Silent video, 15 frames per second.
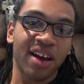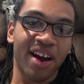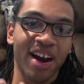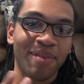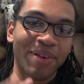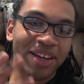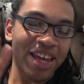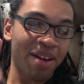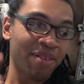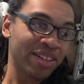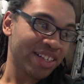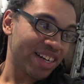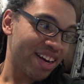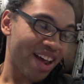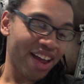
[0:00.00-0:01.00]
Alright, my camera's
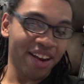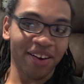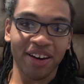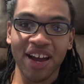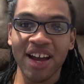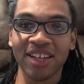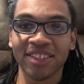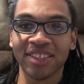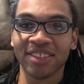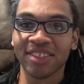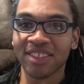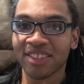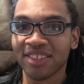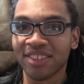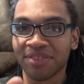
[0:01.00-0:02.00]
going to die here, guys.
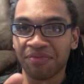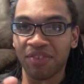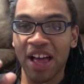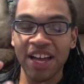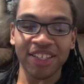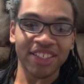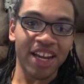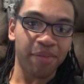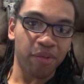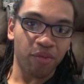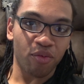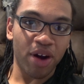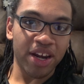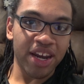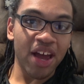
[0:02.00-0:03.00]
It's flashing at me
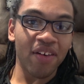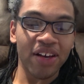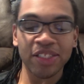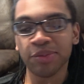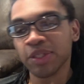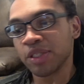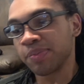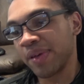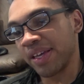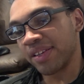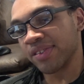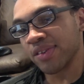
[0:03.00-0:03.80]
right now as we speak.